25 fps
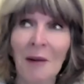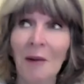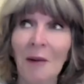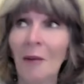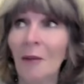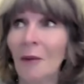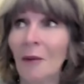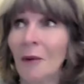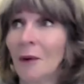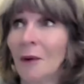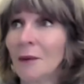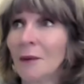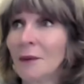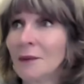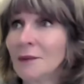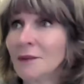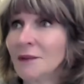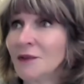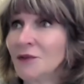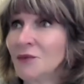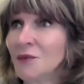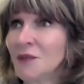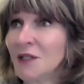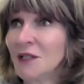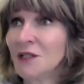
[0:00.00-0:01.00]
or
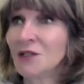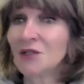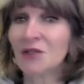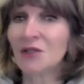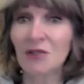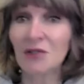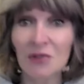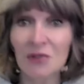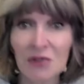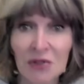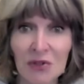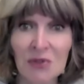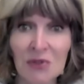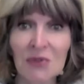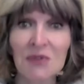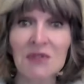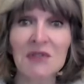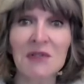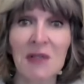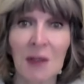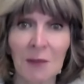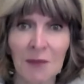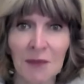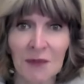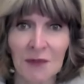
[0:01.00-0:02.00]
you need to do
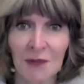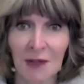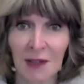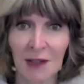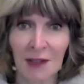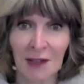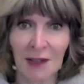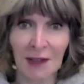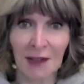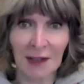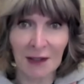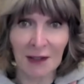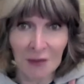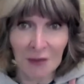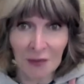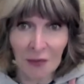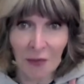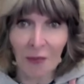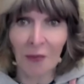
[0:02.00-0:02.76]
something in